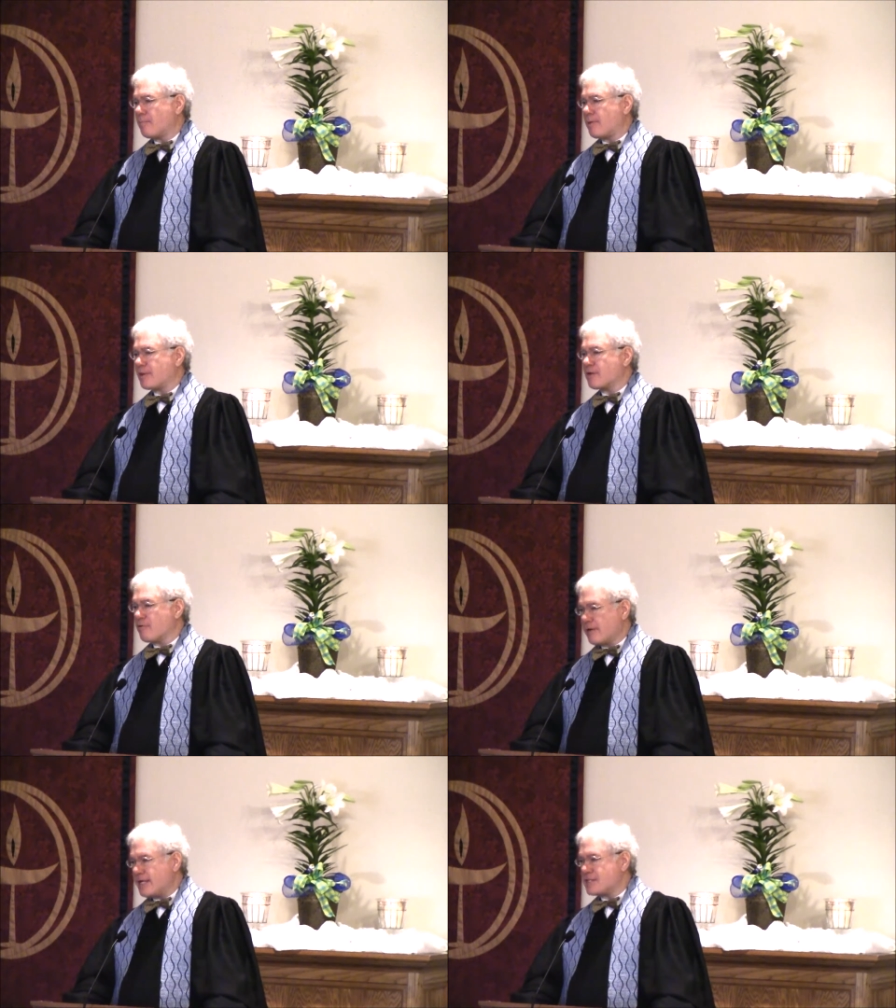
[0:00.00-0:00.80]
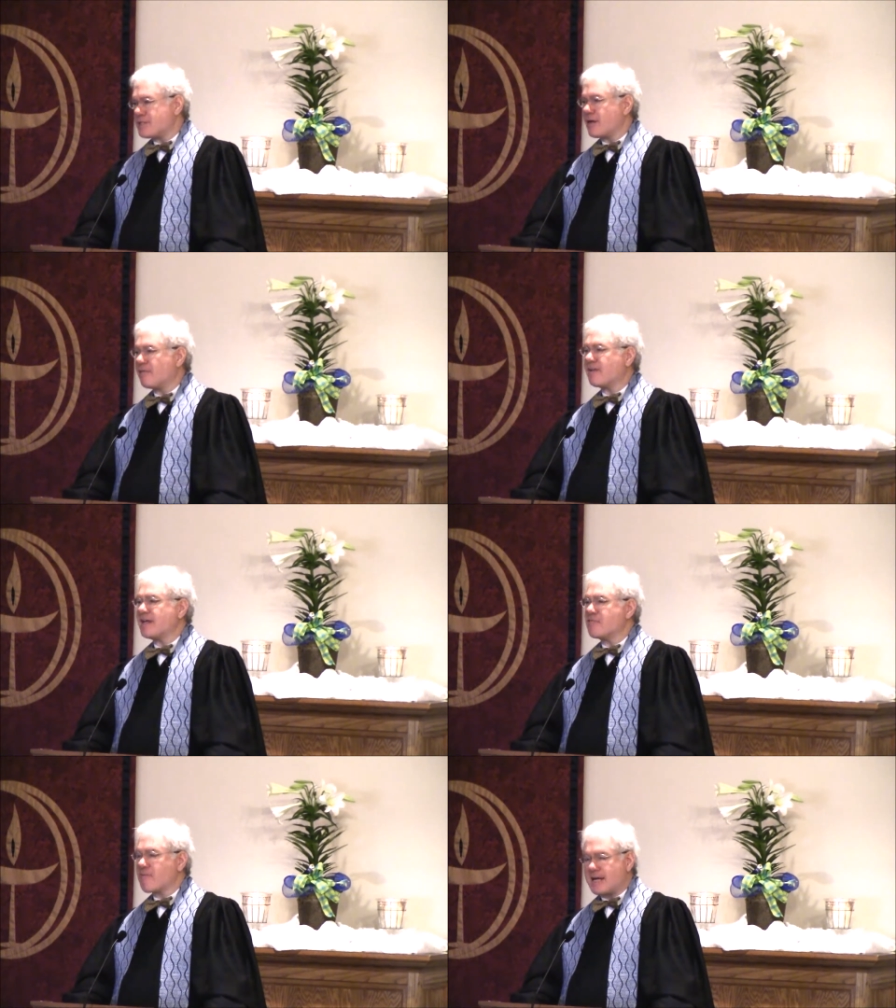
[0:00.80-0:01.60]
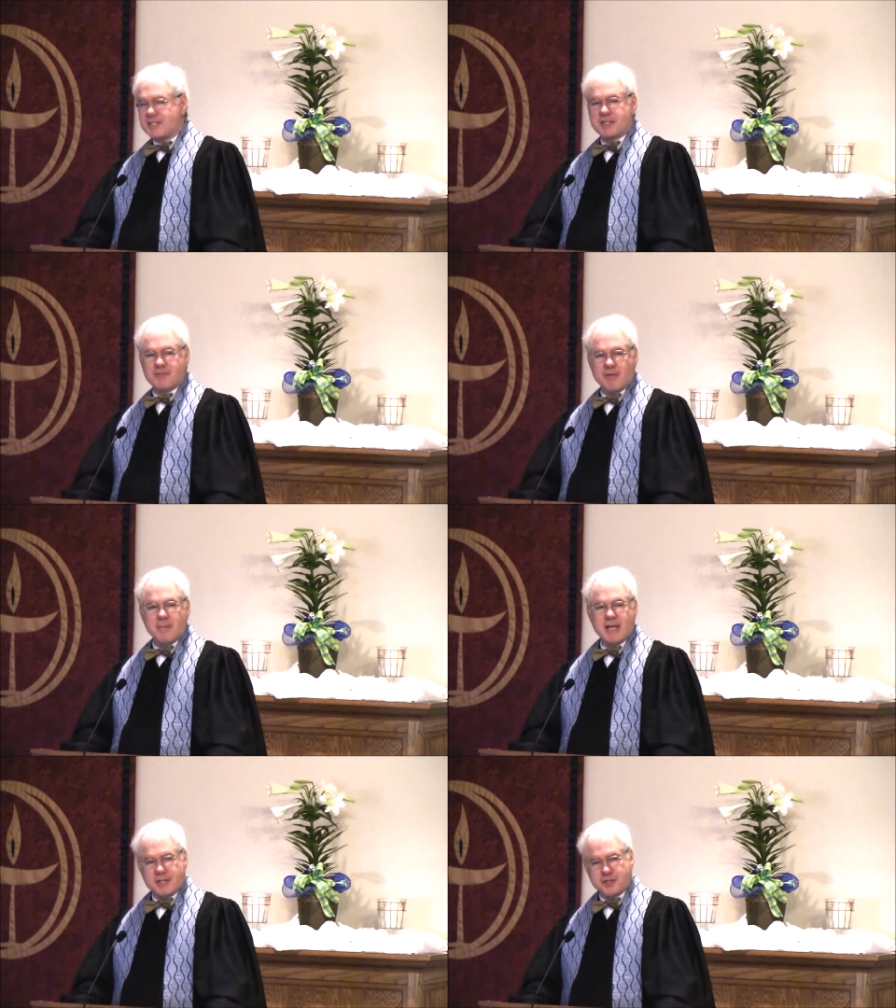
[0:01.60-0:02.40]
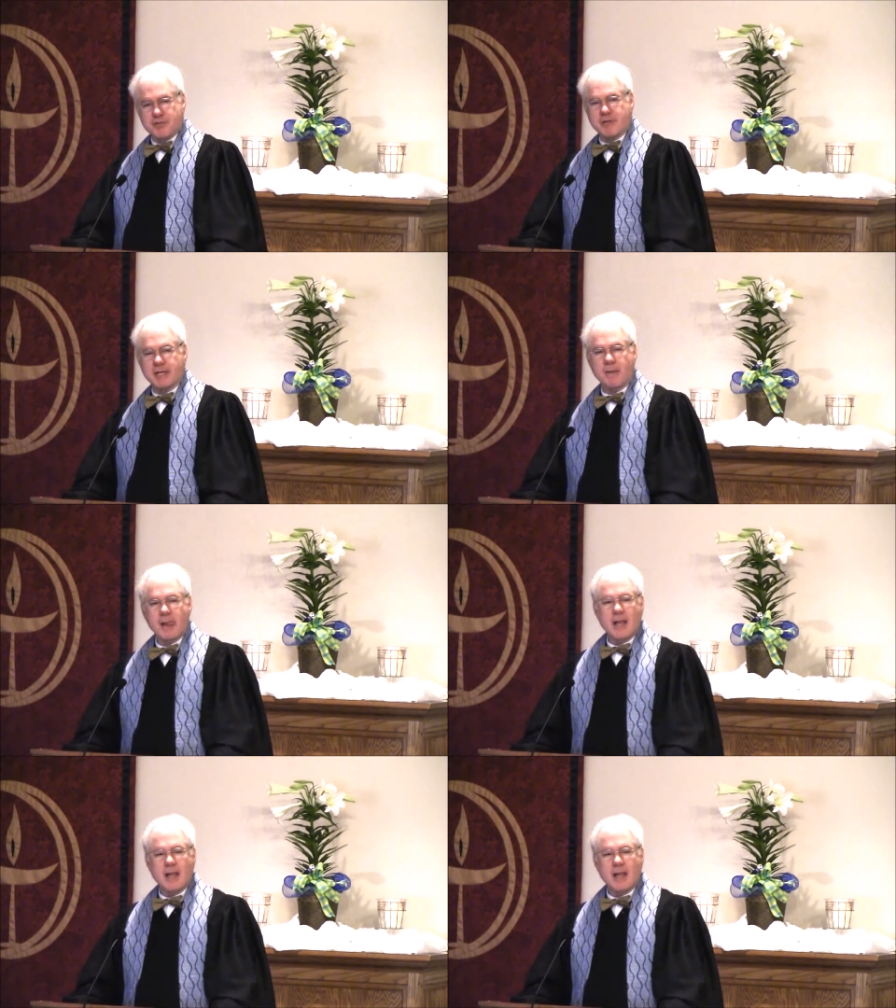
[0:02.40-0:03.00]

But the creed itself erases from history